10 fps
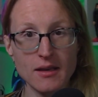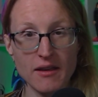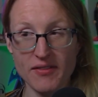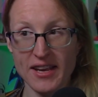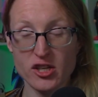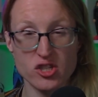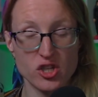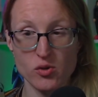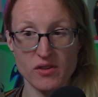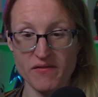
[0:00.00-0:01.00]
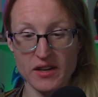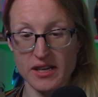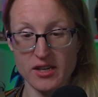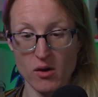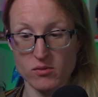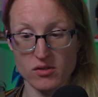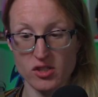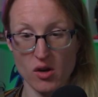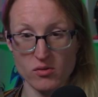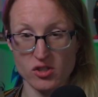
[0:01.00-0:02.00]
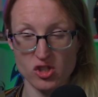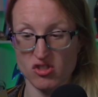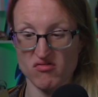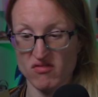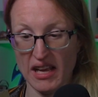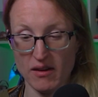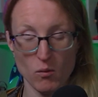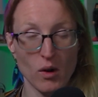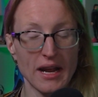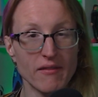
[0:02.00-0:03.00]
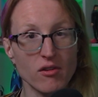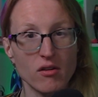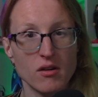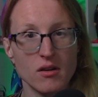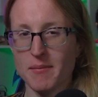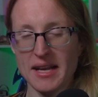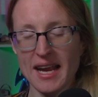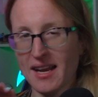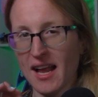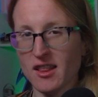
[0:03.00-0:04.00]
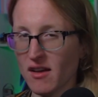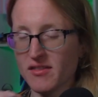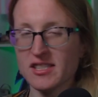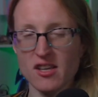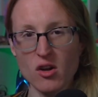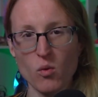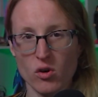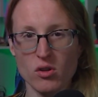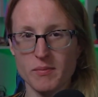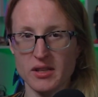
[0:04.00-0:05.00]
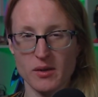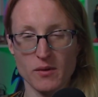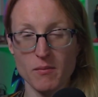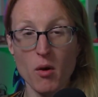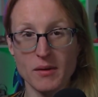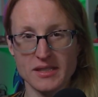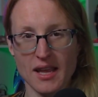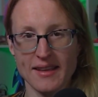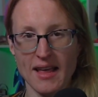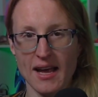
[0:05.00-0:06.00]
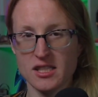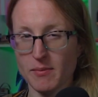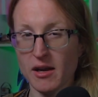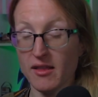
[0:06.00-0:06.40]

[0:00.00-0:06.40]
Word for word: If they just use infinity stones, just, like, whatever. But again, I love the subtle world building with moments like that.